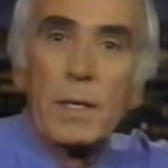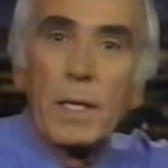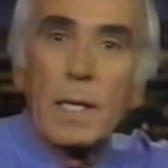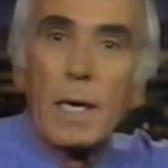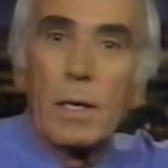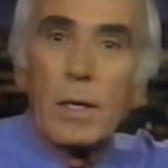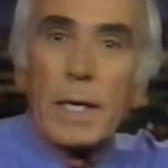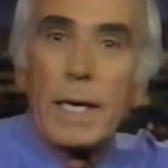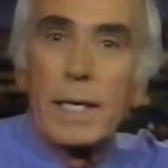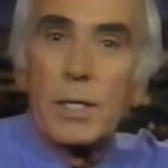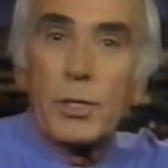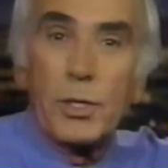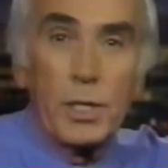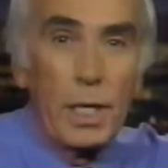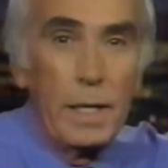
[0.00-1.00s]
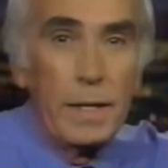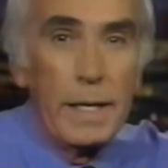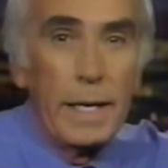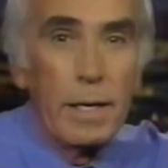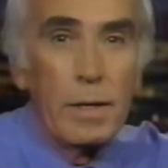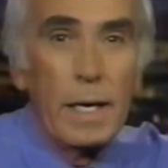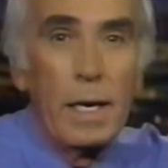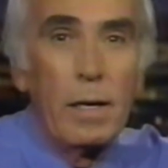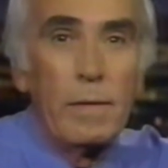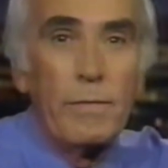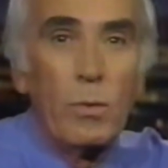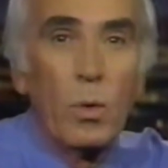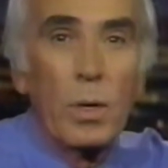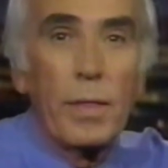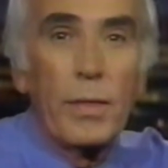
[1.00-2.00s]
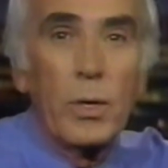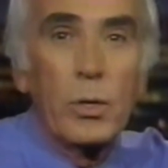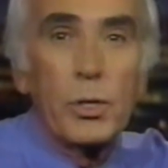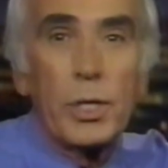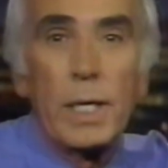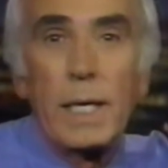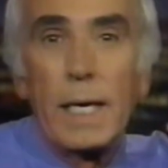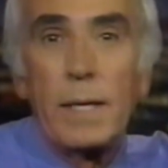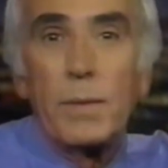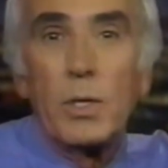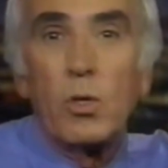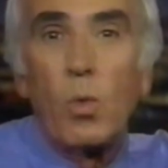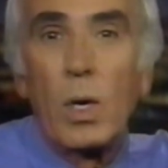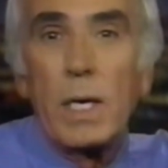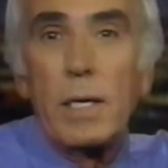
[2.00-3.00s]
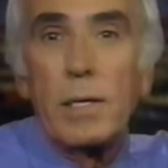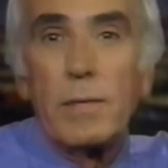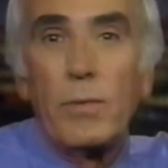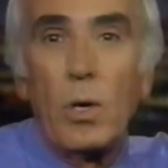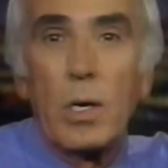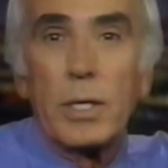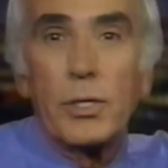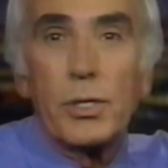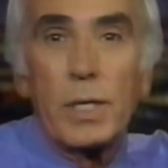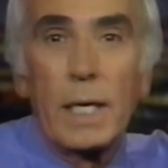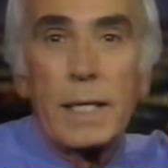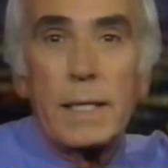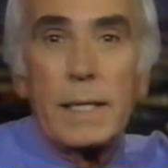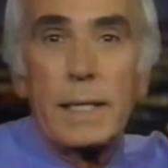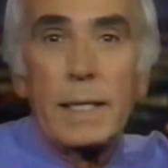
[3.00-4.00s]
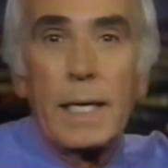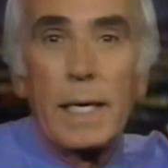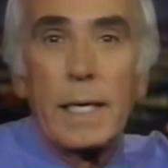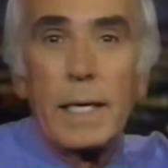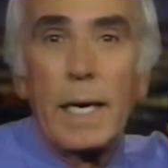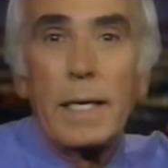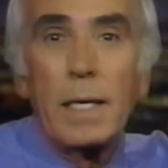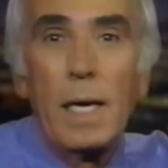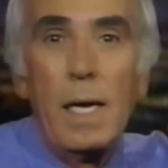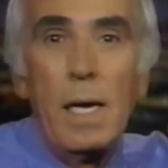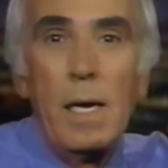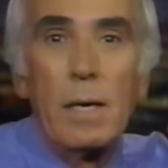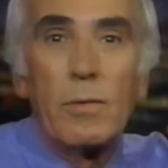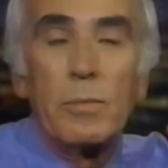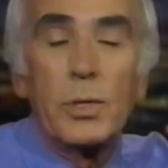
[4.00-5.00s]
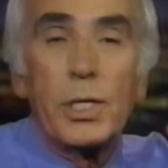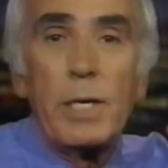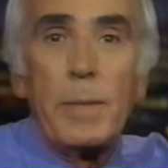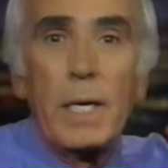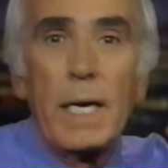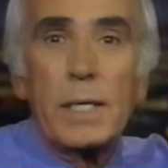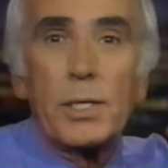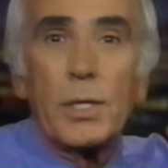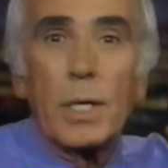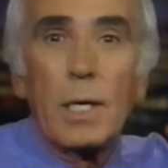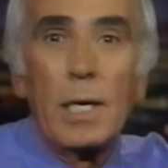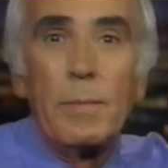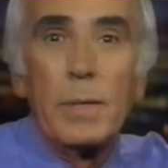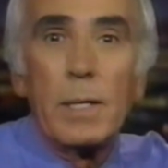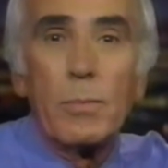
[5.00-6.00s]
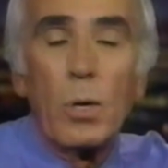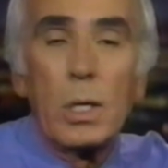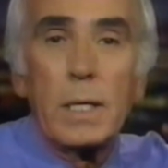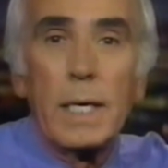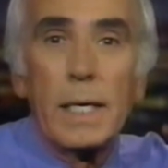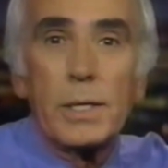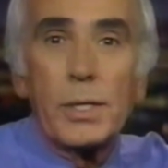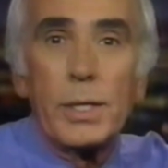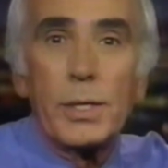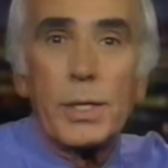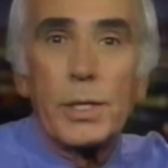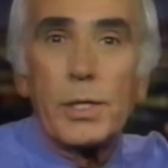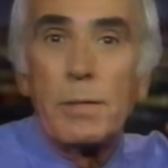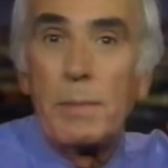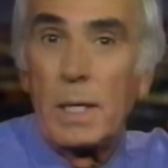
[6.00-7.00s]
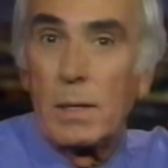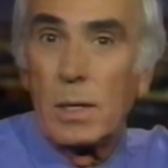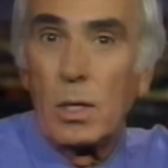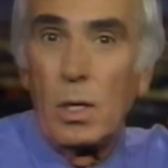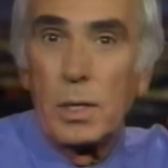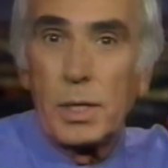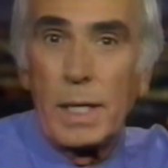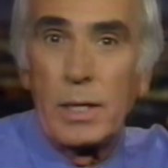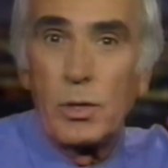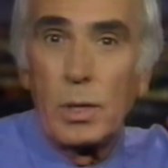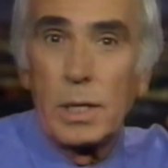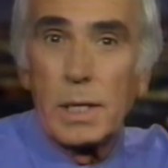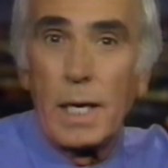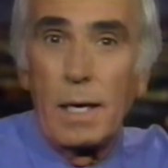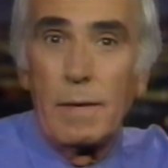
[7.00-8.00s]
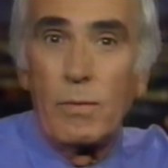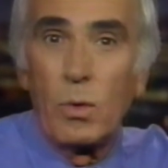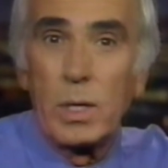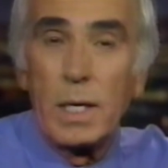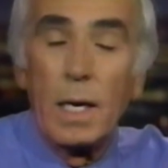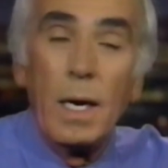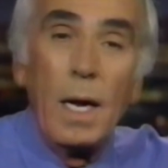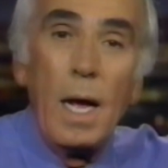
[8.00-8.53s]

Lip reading: and the color cast is on the air now for Thursday night, the 20th of August, 1998, from CBS, the Columbia Broadcasting System, here in Los Angeles, California.